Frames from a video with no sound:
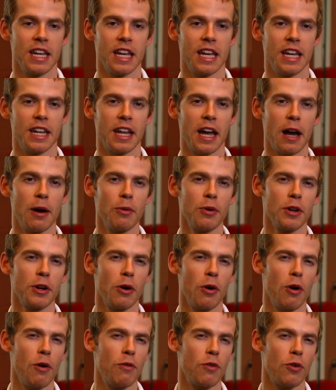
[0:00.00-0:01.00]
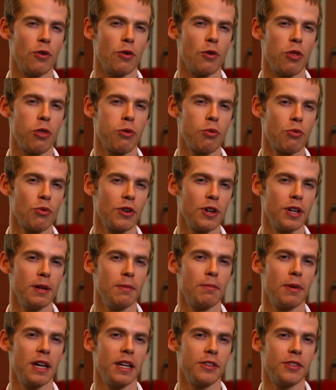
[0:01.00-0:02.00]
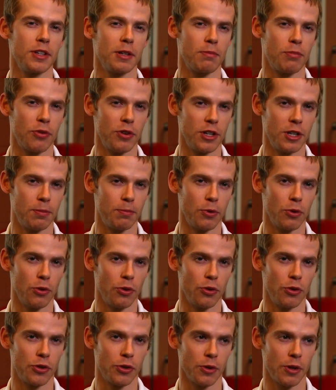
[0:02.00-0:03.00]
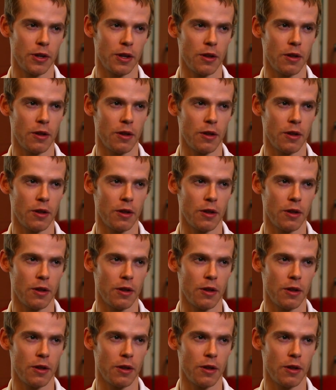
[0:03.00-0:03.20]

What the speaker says: And I want to go over three basic principles